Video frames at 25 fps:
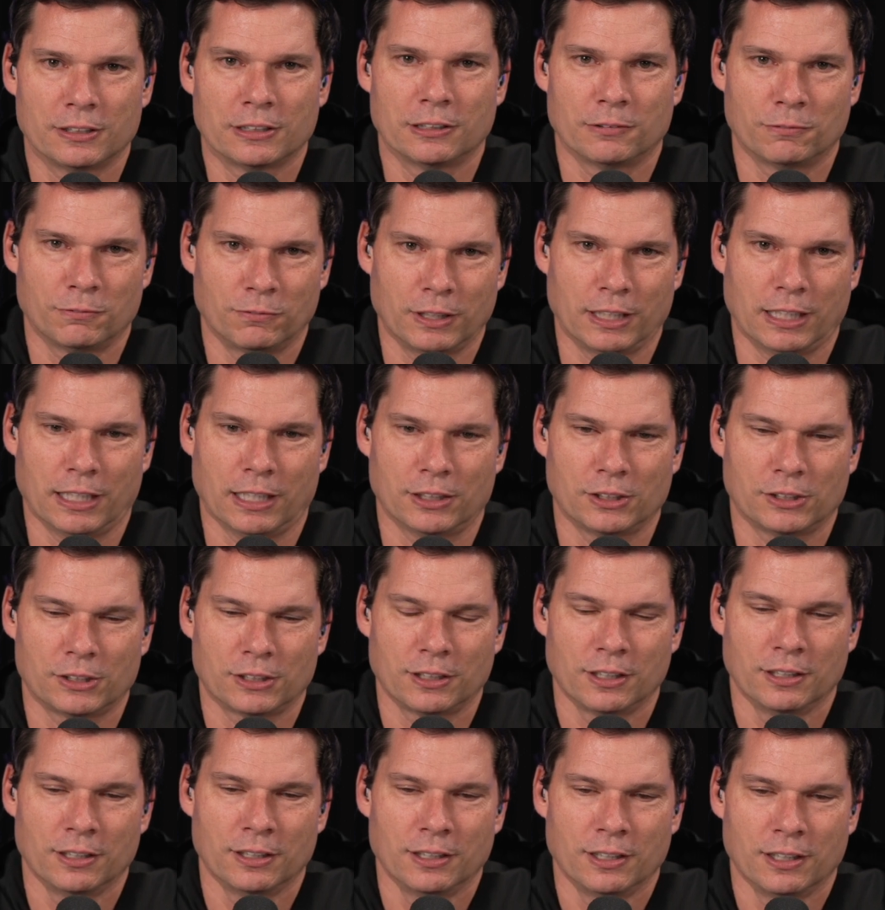to finish.
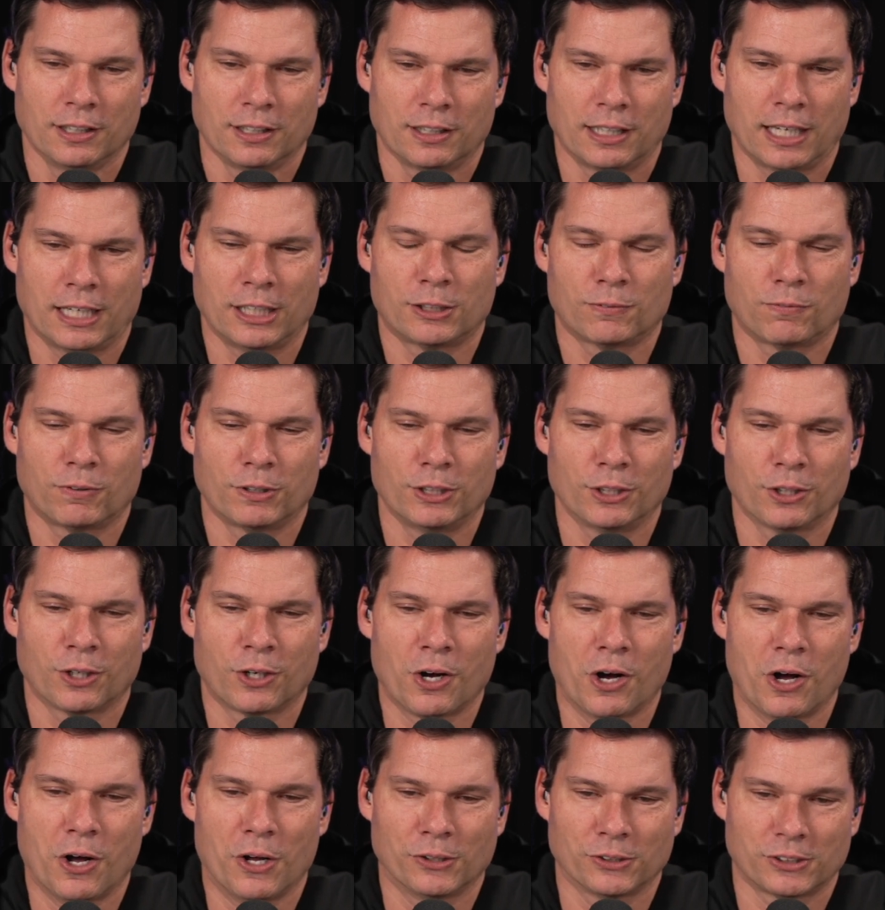Thanks for your
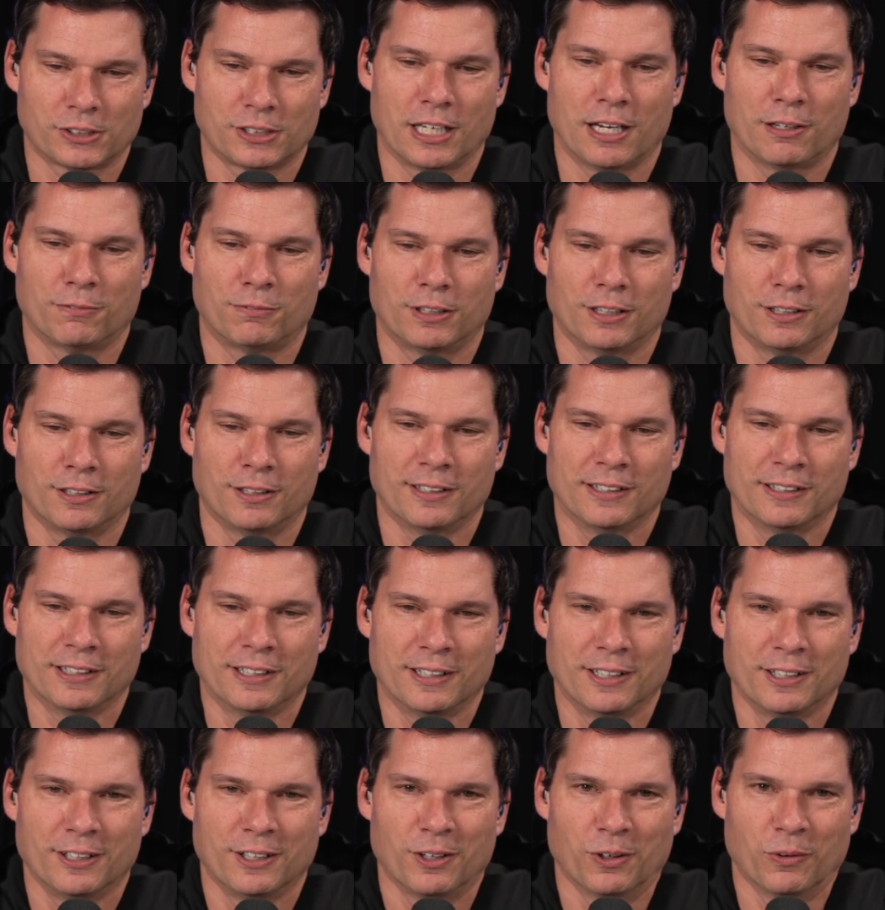call, Stefan.
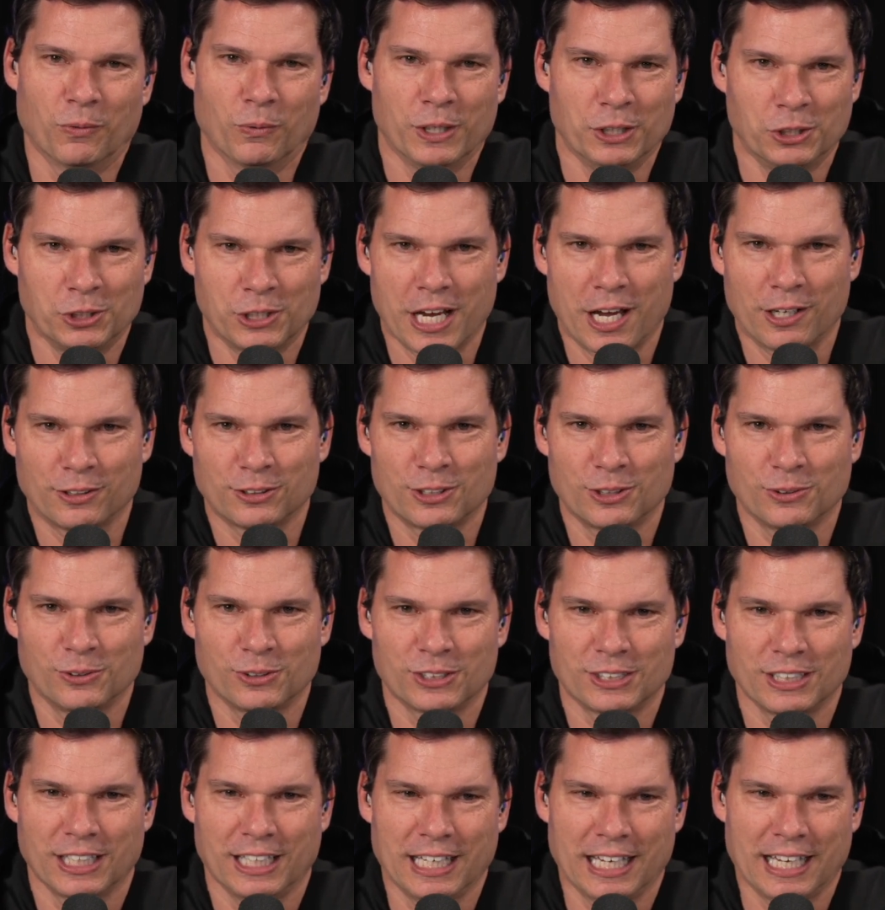Reach out to
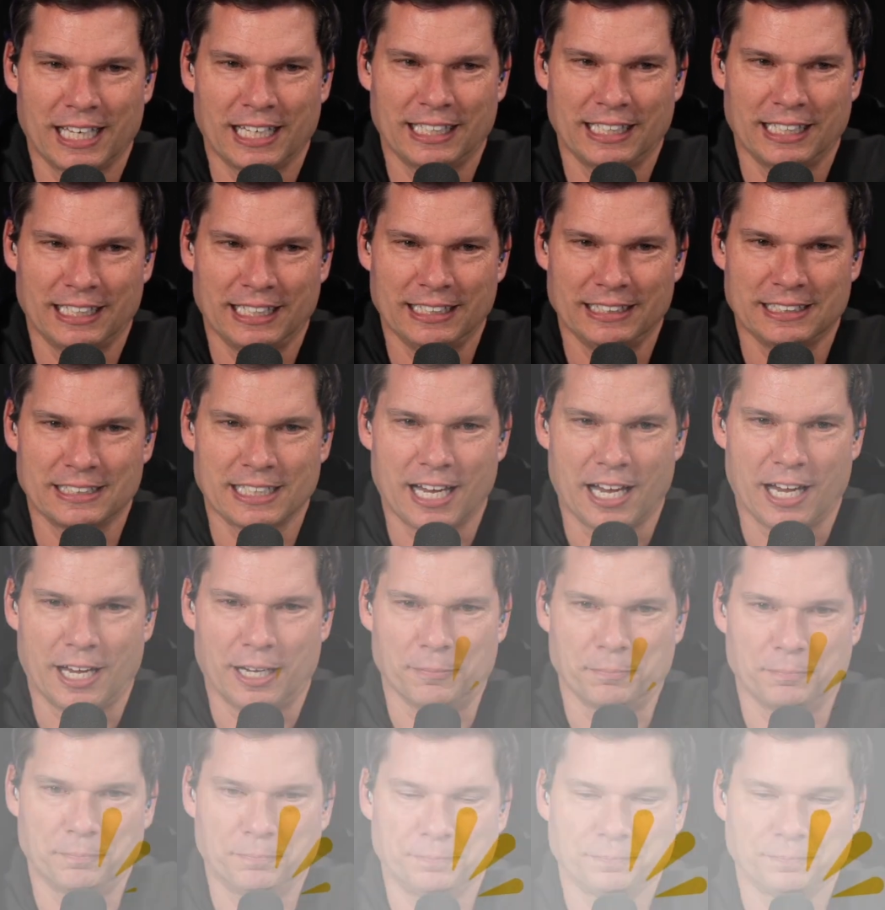us again anytime.